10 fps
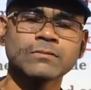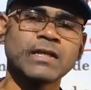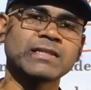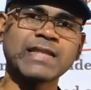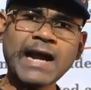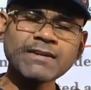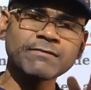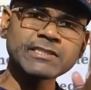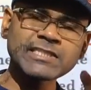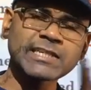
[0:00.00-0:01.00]
That
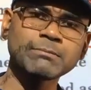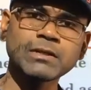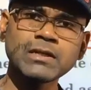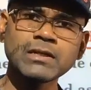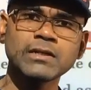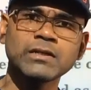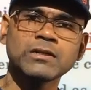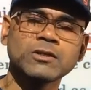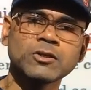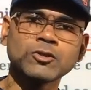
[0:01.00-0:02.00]

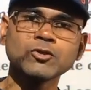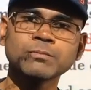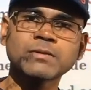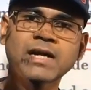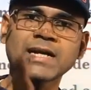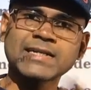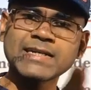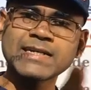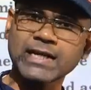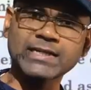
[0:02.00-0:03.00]
vegetable you cut
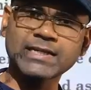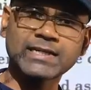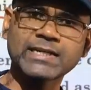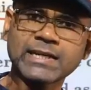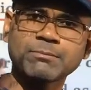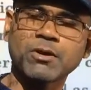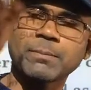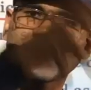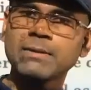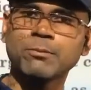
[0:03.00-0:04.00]
it and
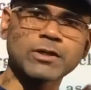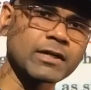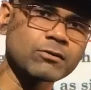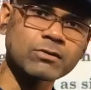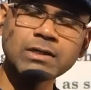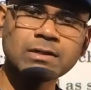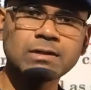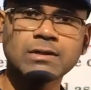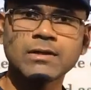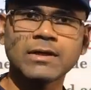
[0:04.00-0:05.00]
properly put it into
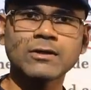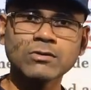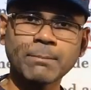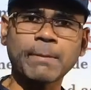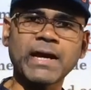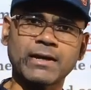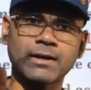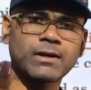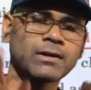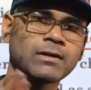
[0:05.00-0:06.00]
the
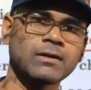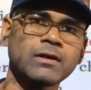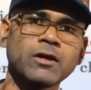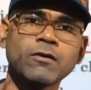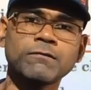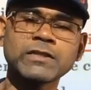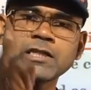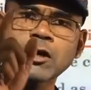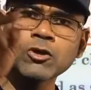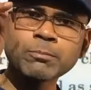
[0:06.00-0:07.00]
pan
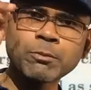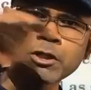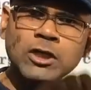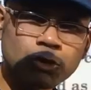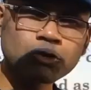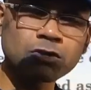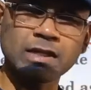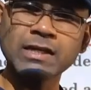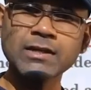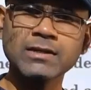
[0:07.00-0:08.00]
without putting you
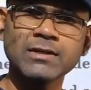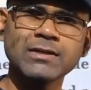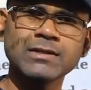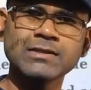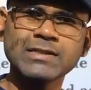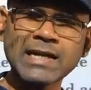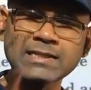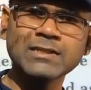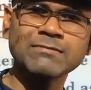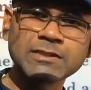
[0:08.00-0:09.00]
think
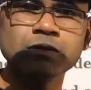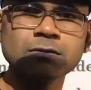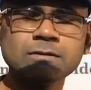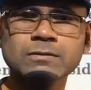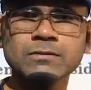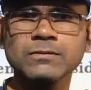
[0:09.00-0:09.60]
that the vegetable.